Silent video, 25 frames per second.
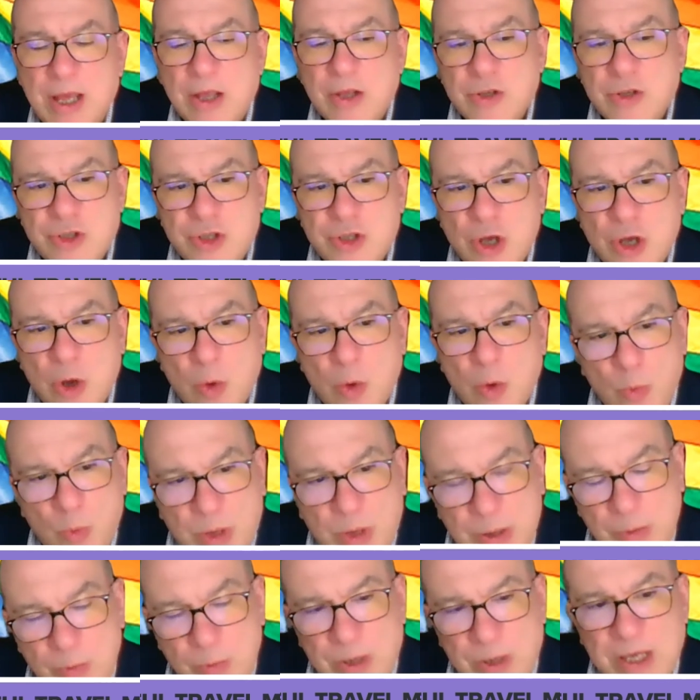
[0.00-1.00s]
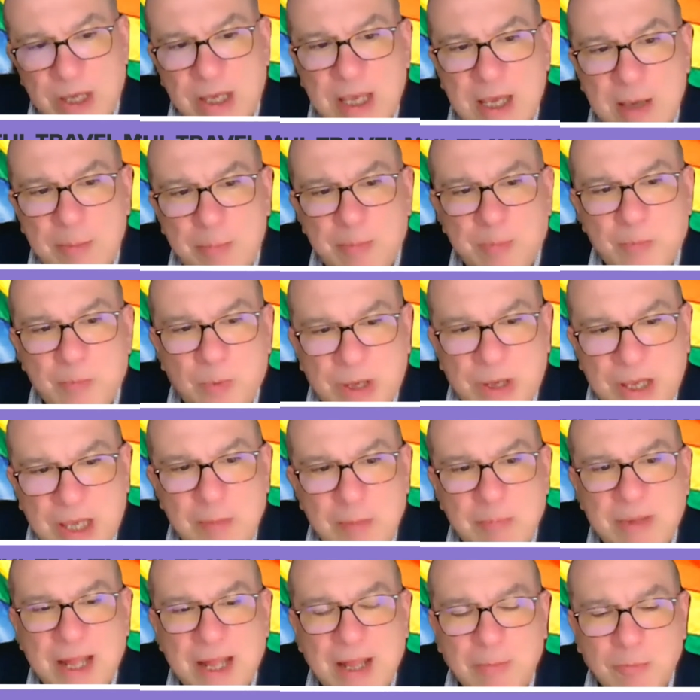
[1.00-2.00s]
So we keep
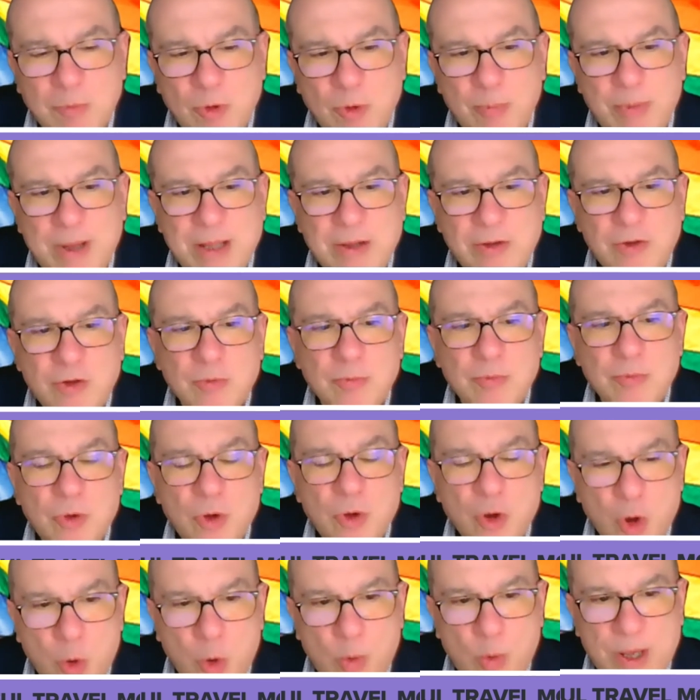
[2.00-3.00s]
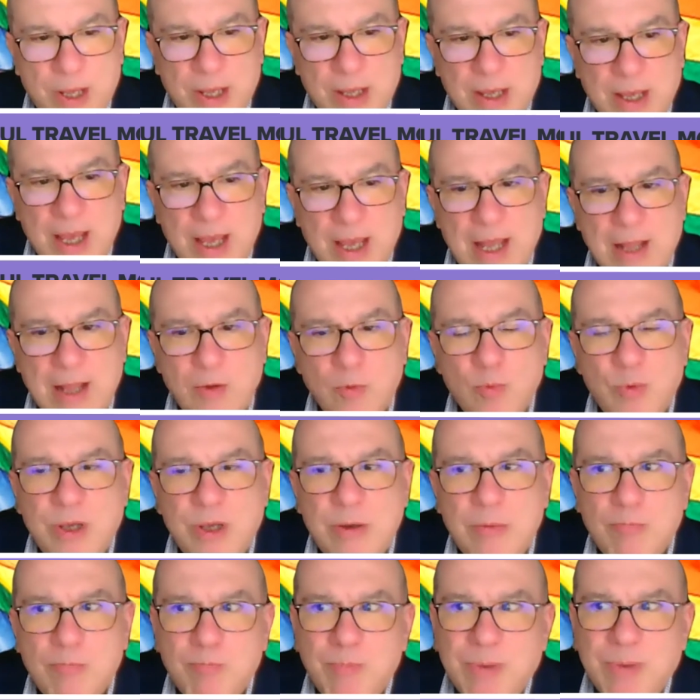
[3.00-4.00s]
that momentum going, and
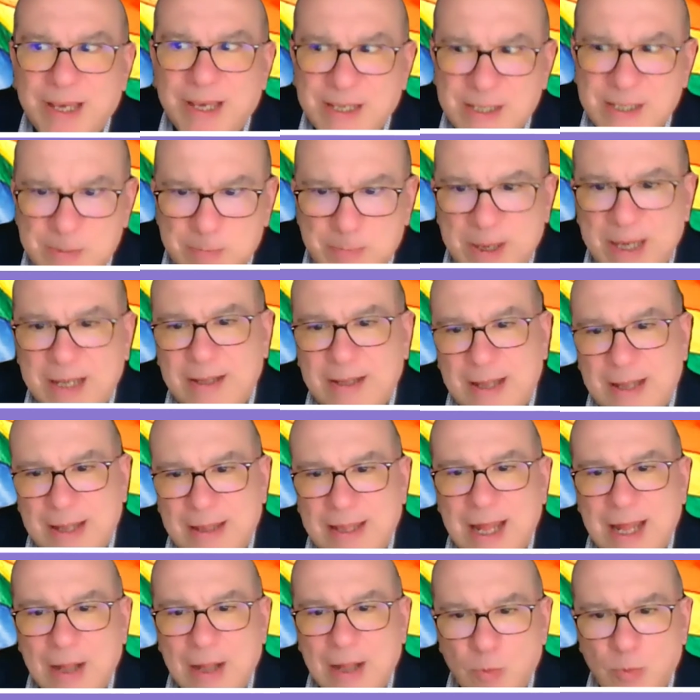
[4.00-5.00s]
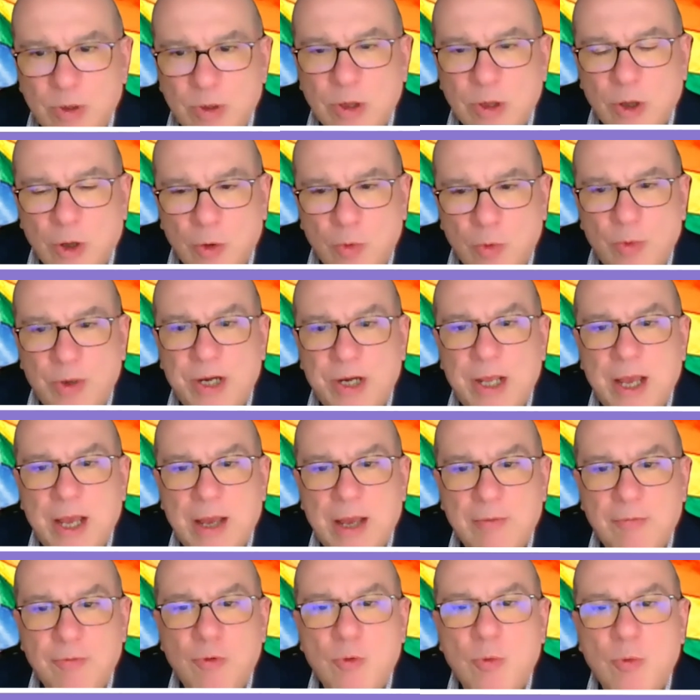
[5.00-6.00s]
we expect that will already
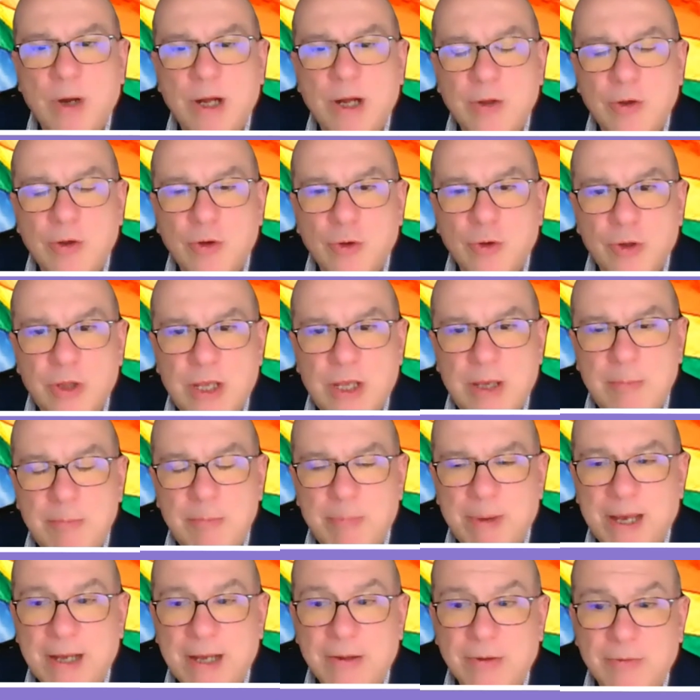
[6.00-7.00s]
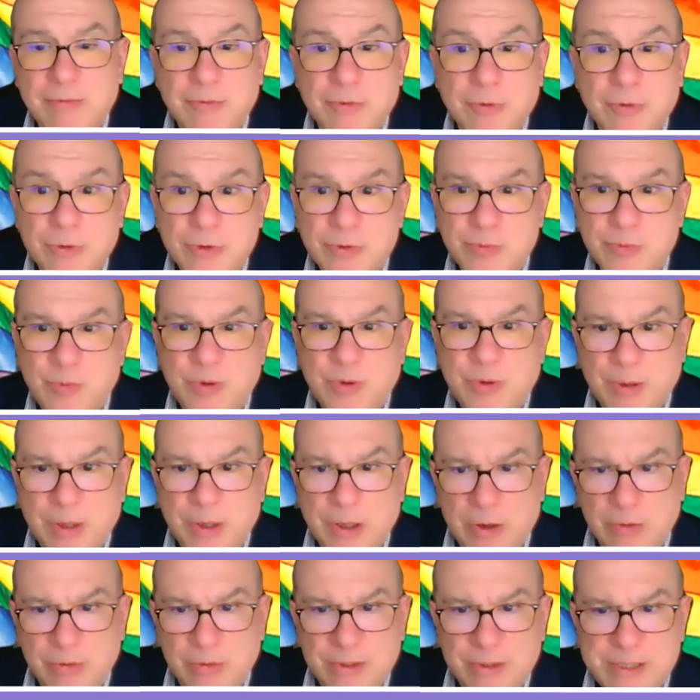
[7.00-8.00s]
have quite a good impact. Of course, we will
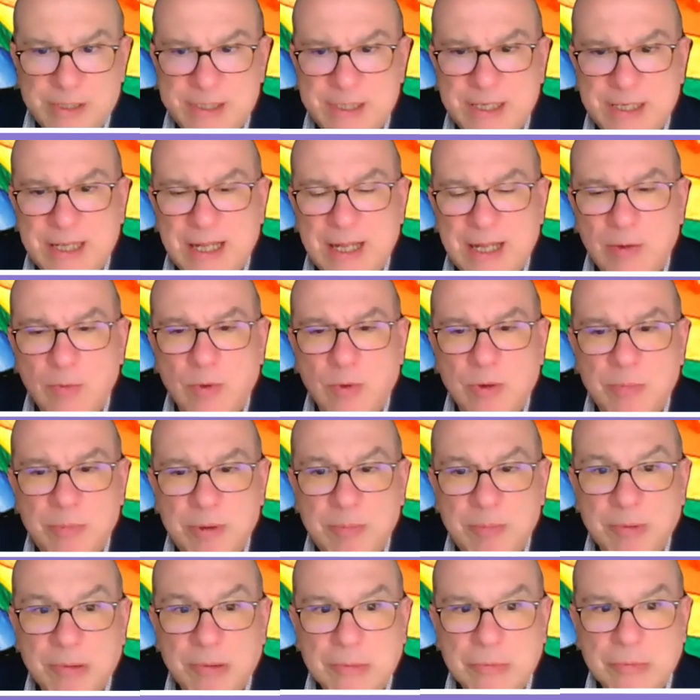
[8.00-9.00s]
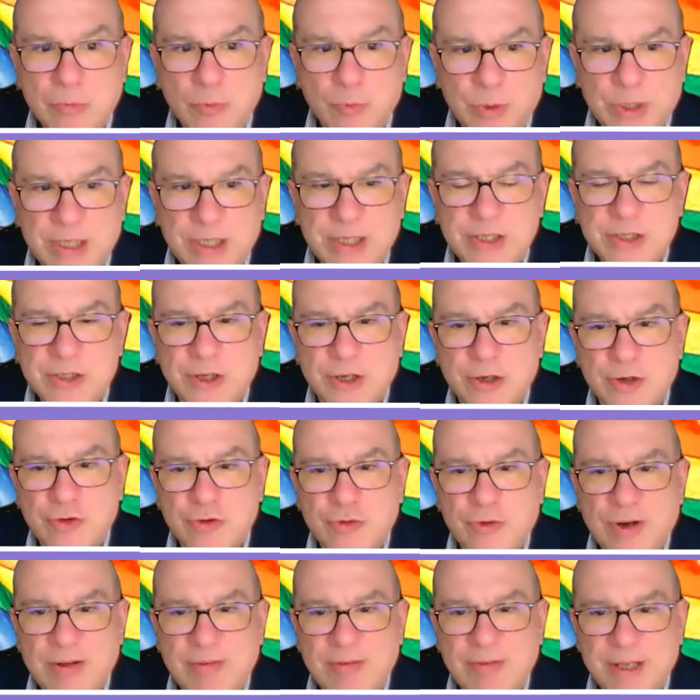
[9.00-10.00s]
only see that when people really start
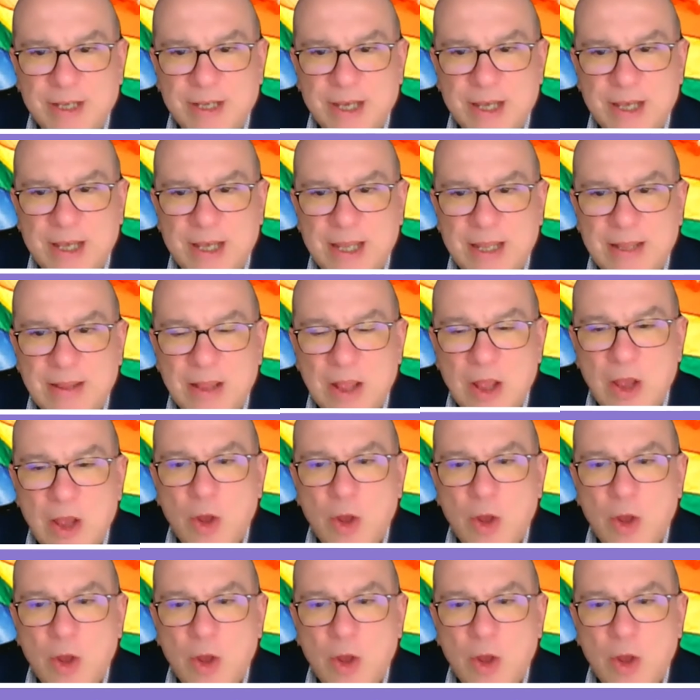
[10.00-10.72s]
traveling again,